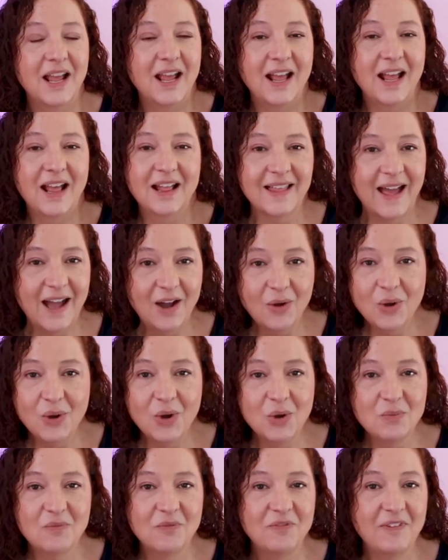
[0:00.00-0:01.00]
allow
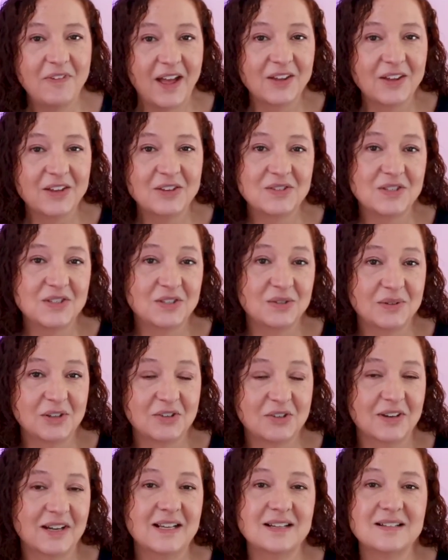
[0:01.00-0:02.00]
home values to
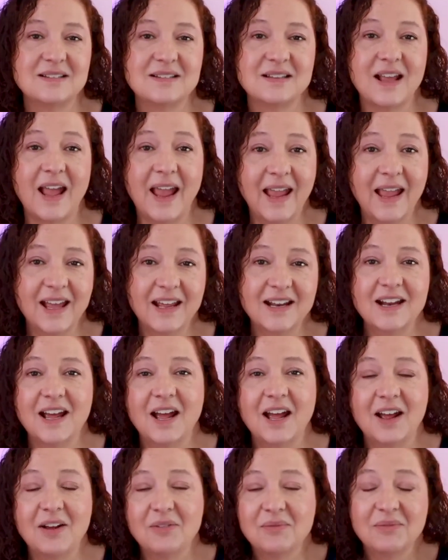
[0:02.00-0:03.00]
increase, and
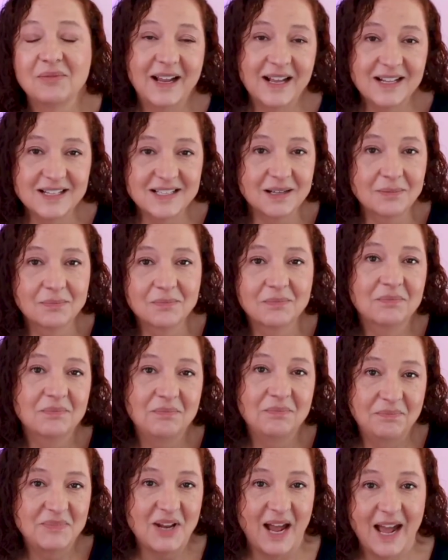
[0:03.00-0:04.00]
get some
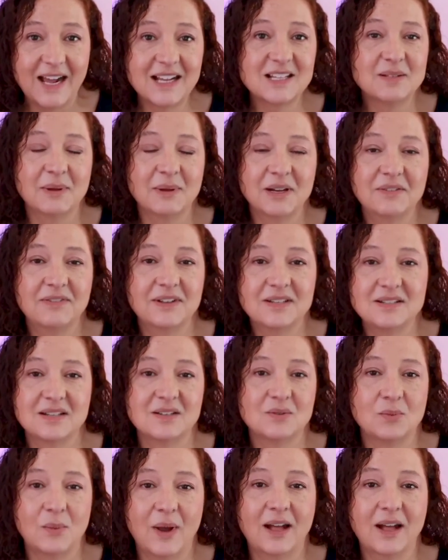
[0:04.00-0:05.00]
tax benefits
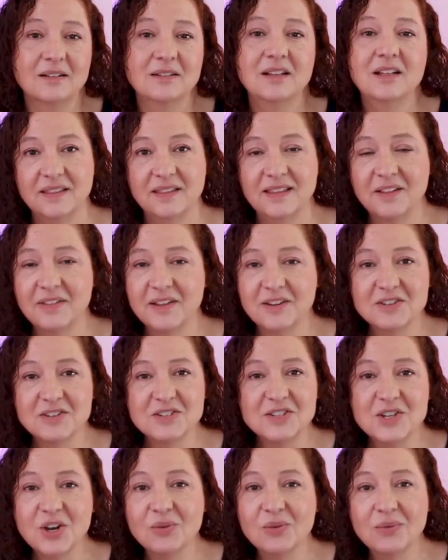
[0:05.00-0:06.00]
as well. Now, there
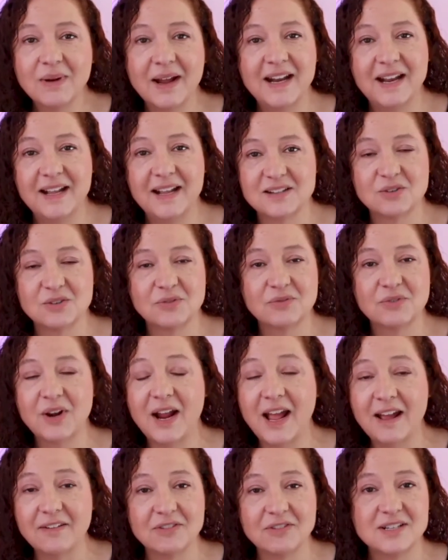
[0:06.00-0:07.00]
is no right answer
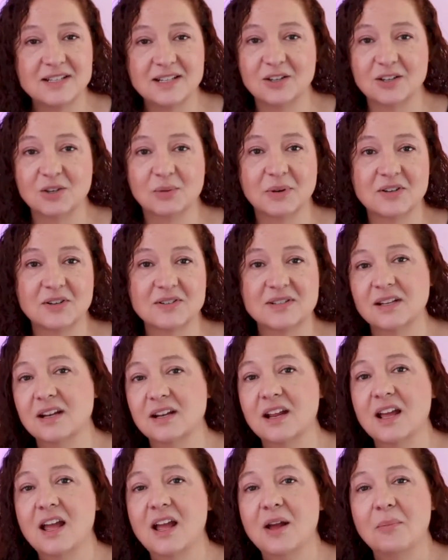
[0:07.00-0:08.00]
for every single person.
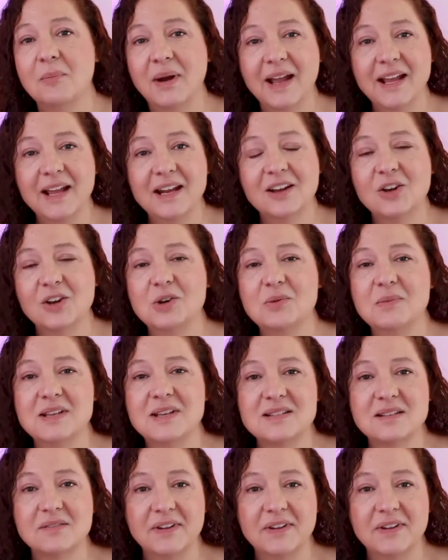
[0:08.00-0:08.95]
Buying a home is a